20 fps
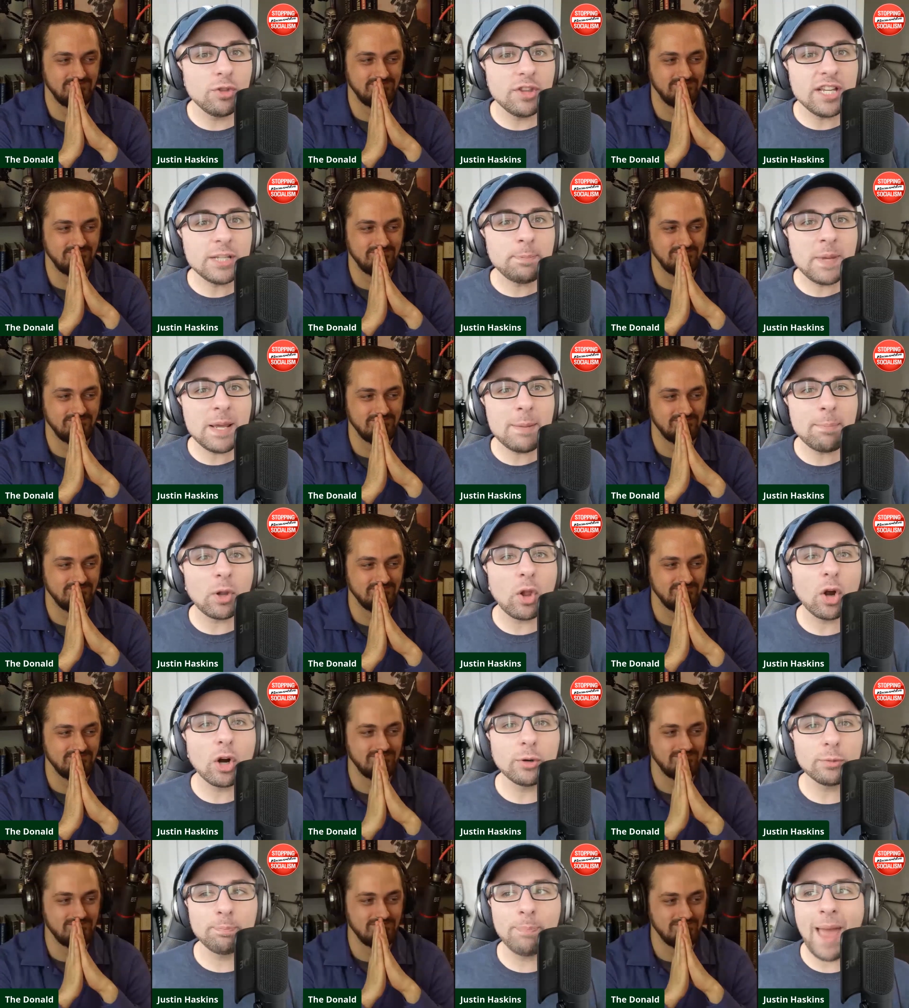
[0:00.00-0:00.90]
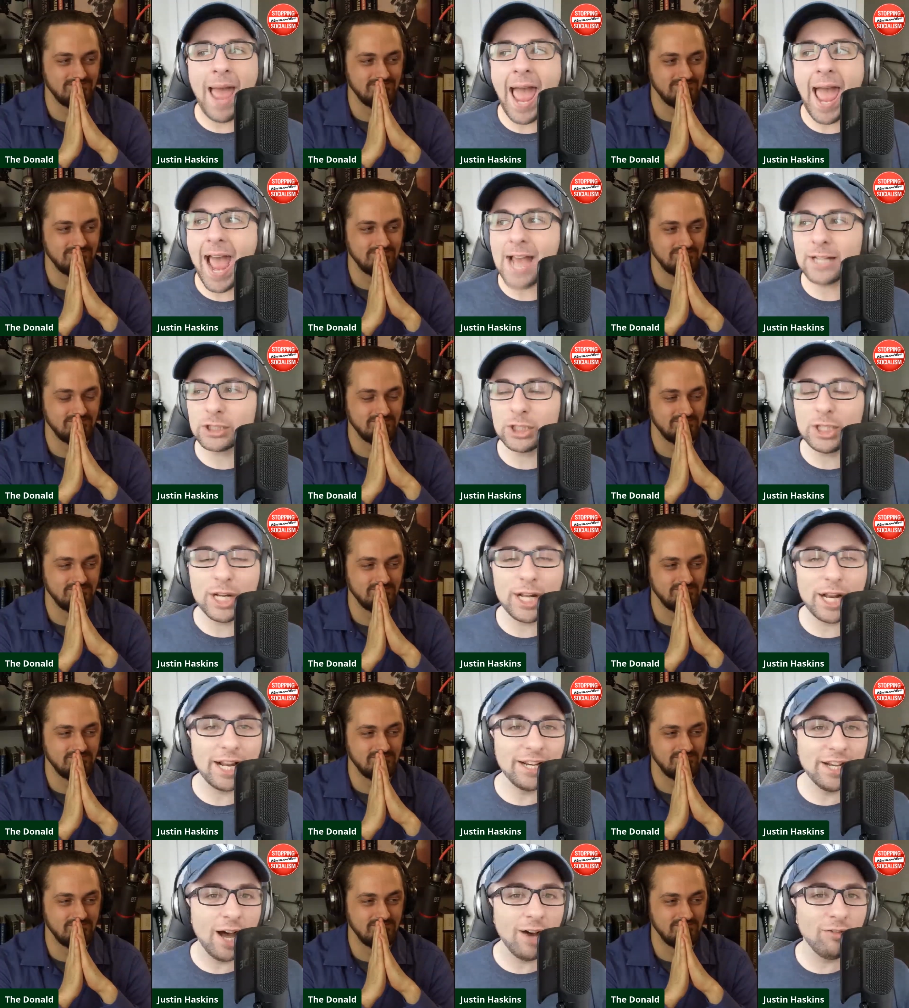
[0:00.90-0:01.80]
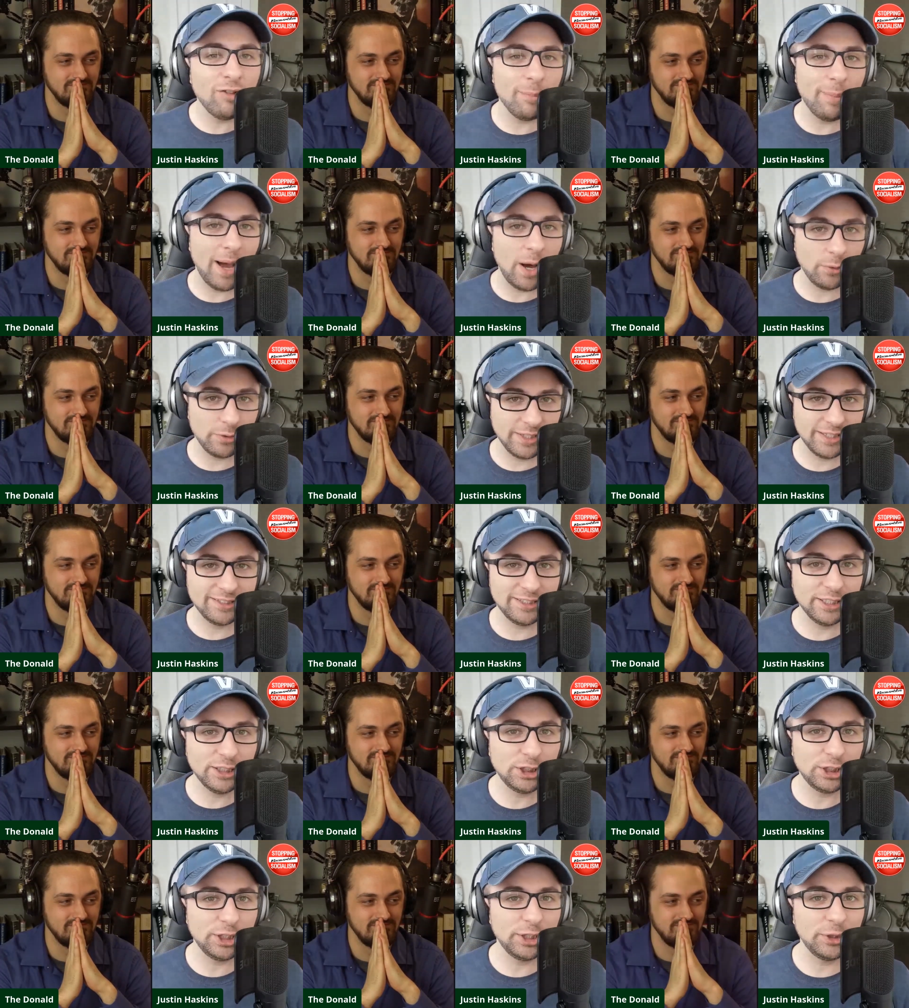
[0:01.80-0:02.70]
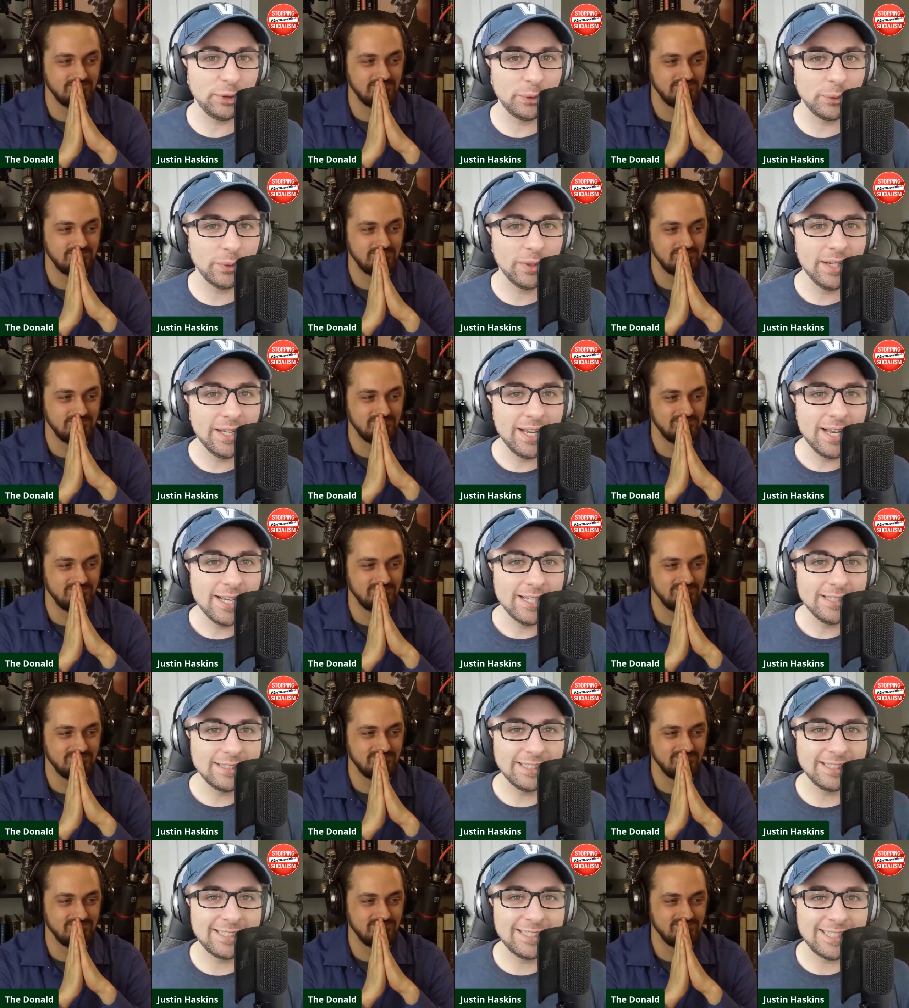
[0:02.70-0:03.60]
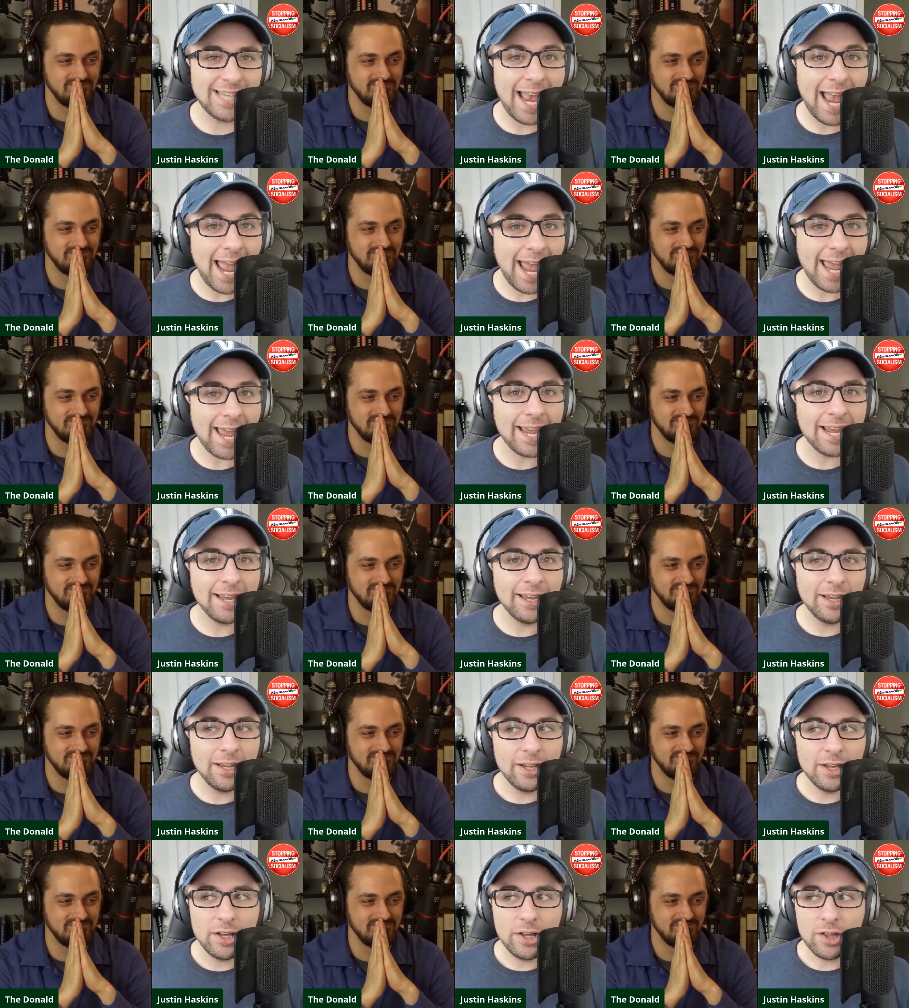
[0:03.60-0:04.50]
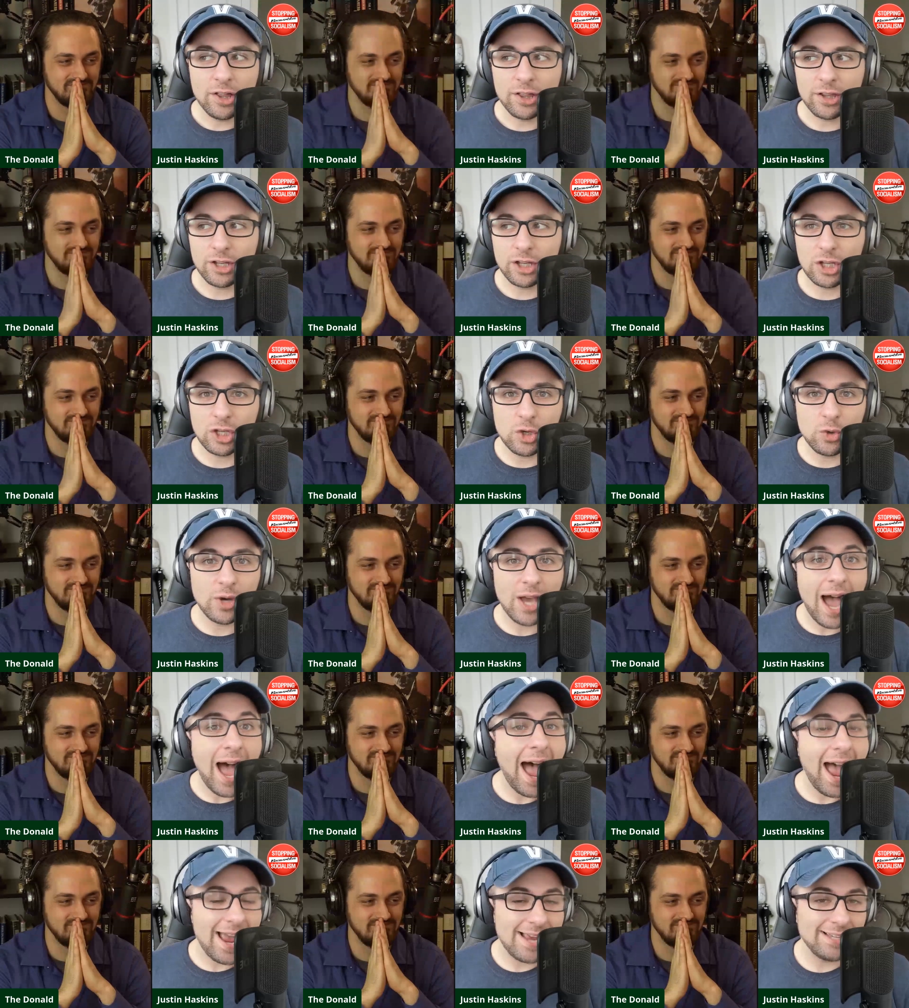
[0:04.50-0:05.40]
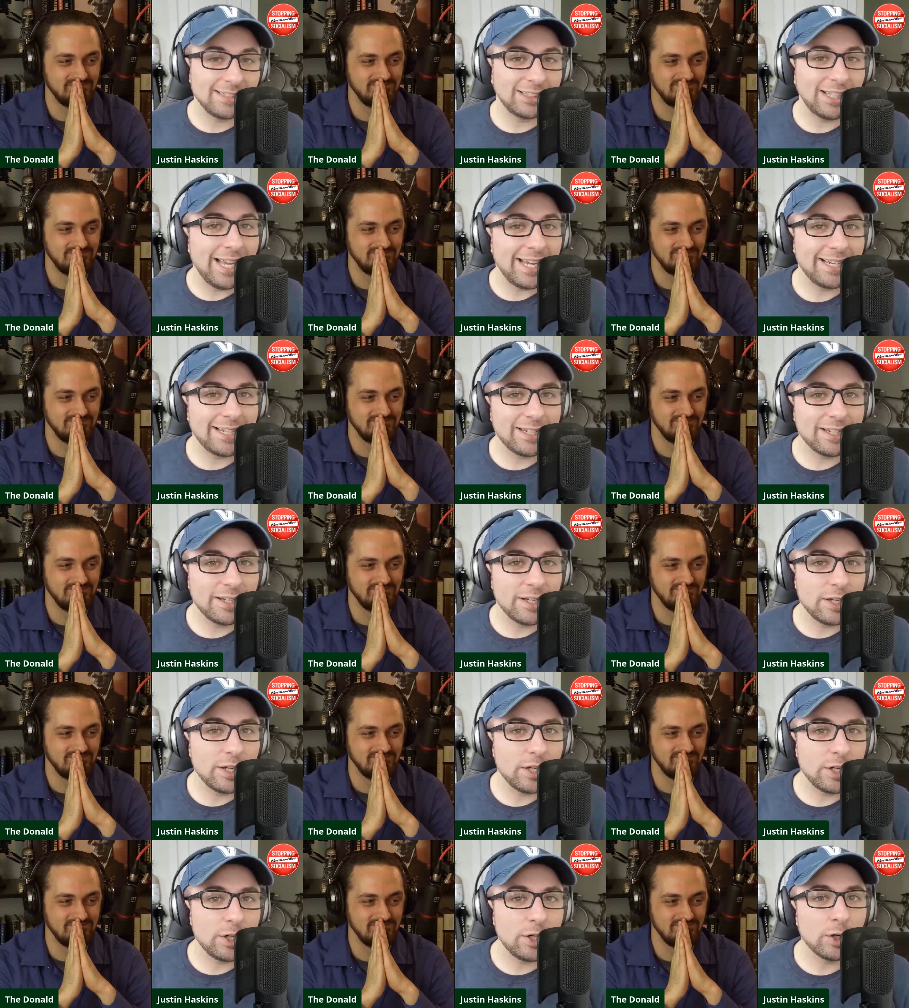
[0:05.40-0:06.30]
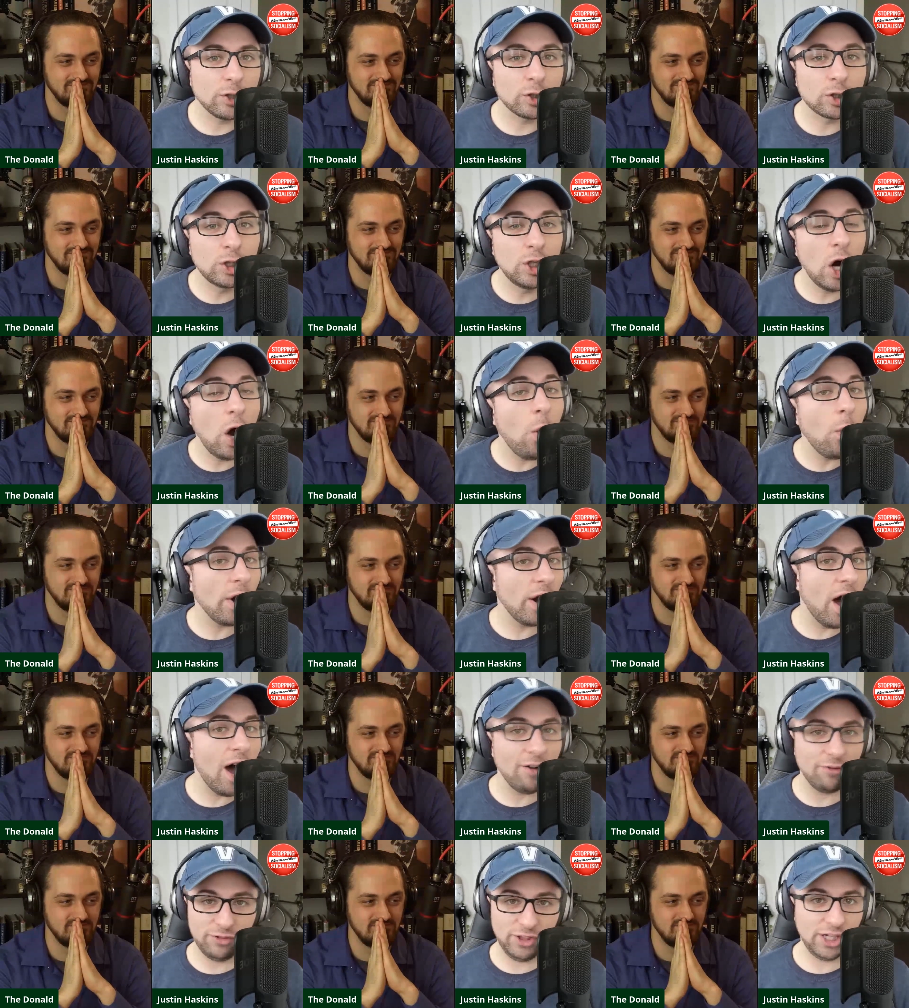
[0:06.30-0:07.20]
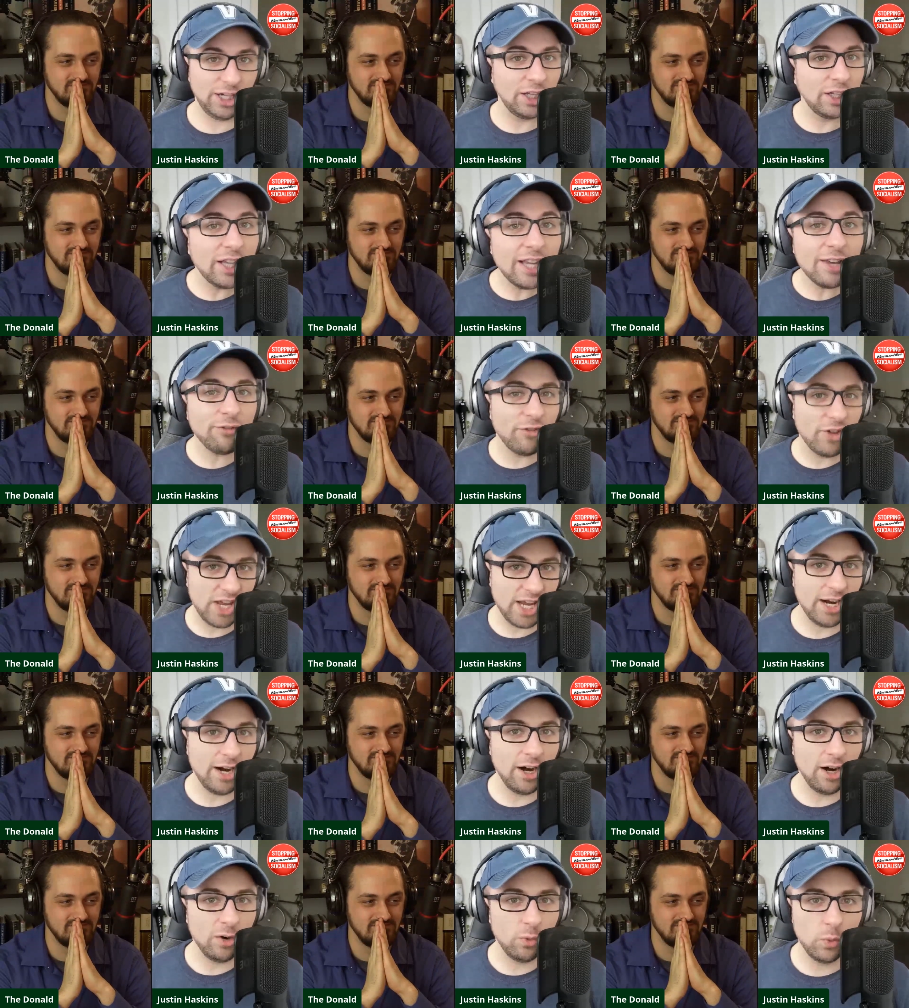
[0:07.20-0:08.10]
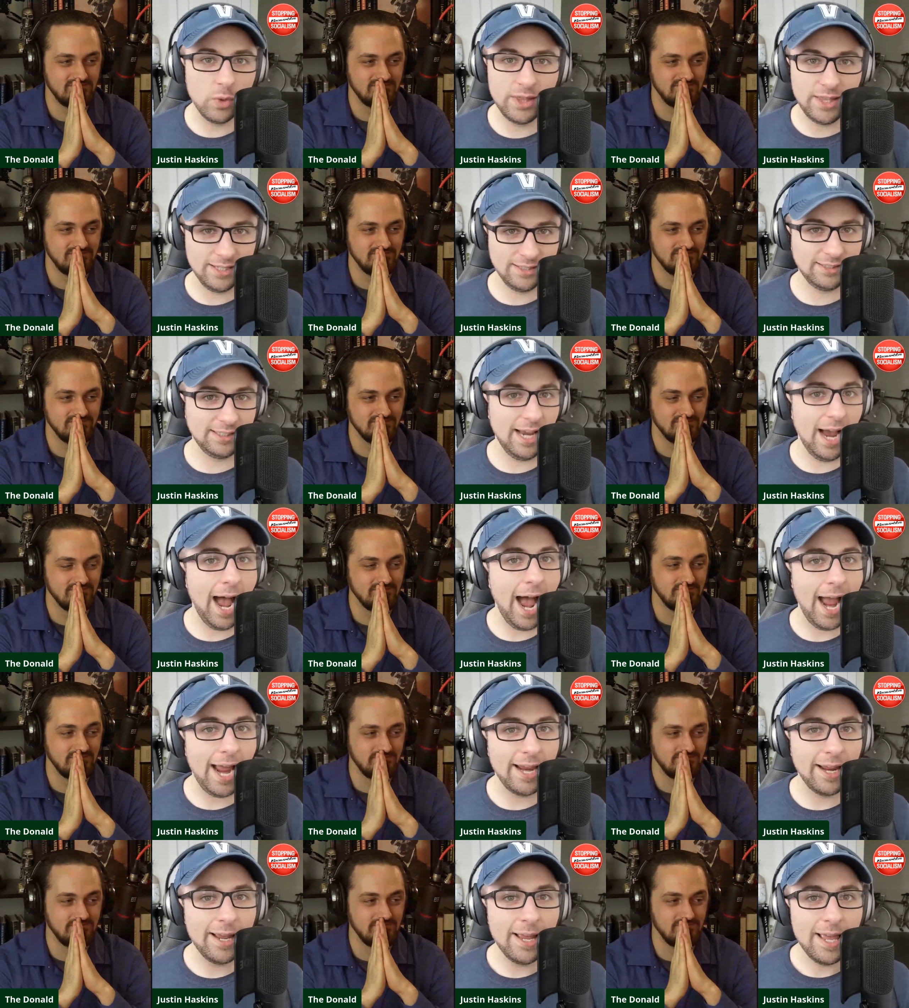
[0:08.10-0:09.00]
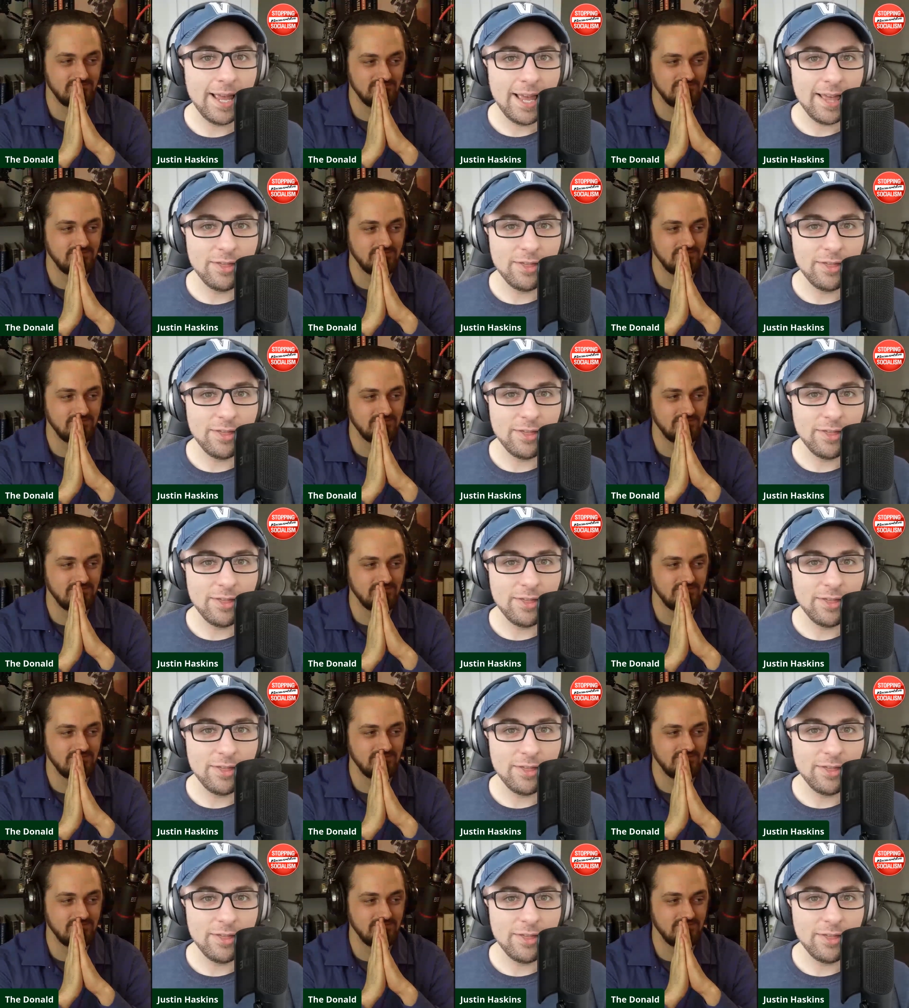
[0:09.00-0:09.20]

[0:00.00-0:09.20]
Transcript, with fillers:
Speaker 1: So these people are passionate enough about this issue to say, you guys, like you're going off the cliff here with this mm-hmm. guy.